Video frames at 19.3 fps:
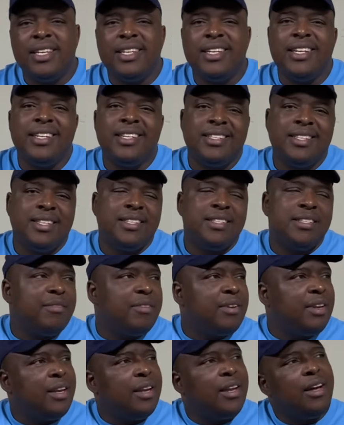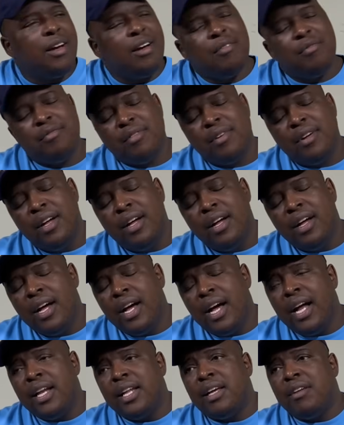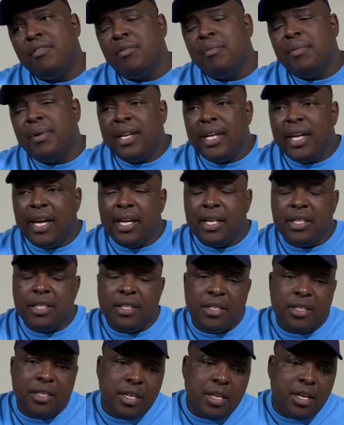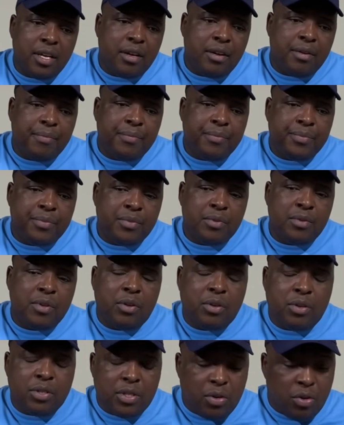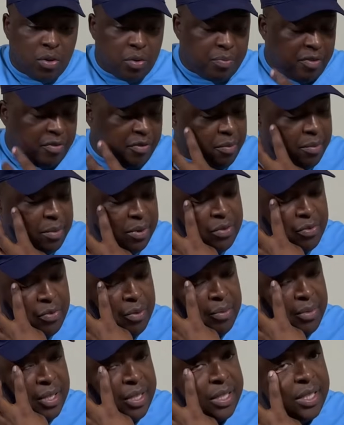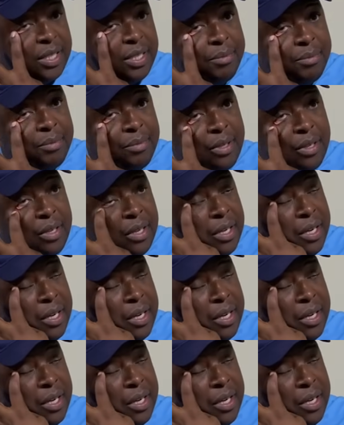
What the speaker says: I nearly said 7.5. I'll give him an 8. It was a good performance from the team.